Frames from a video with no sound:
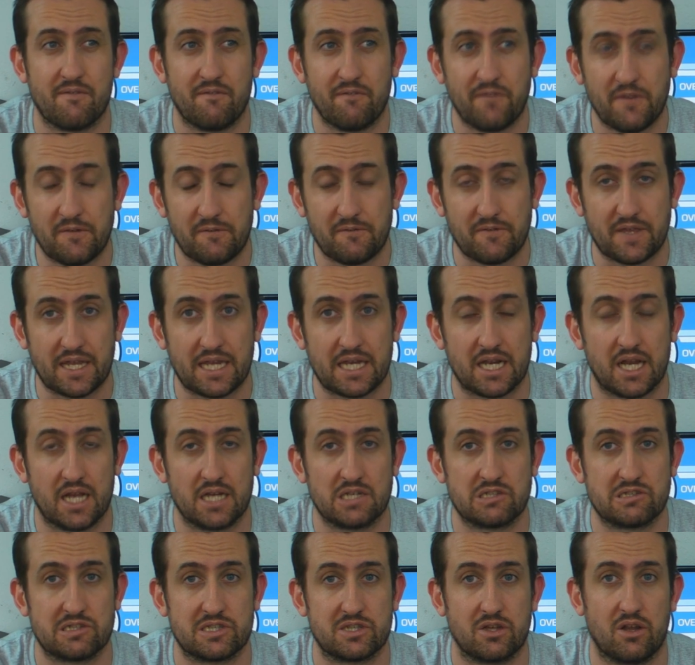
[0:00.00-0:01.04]

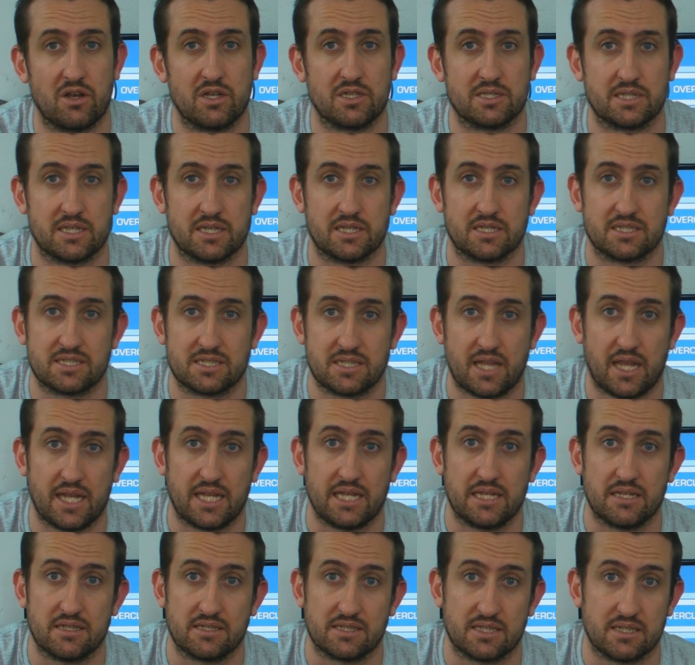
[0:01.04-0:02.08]
$1,500 in the
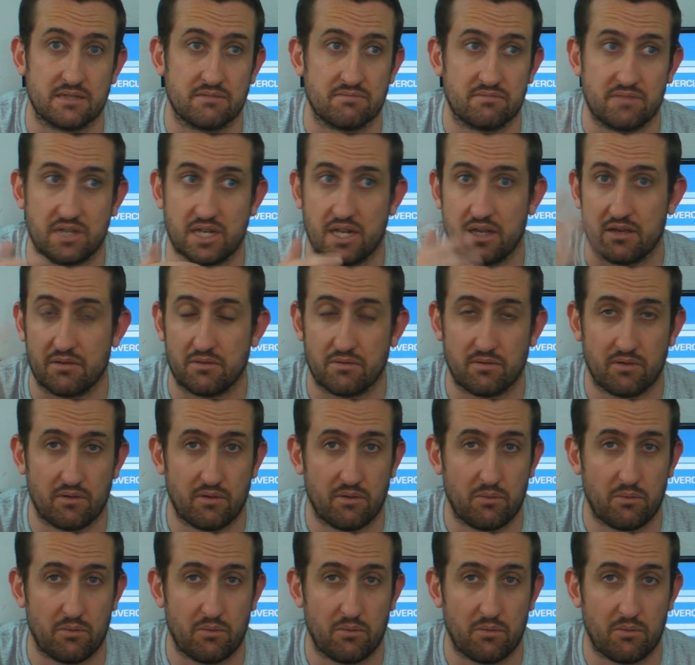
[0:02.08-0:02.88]
States and, you know,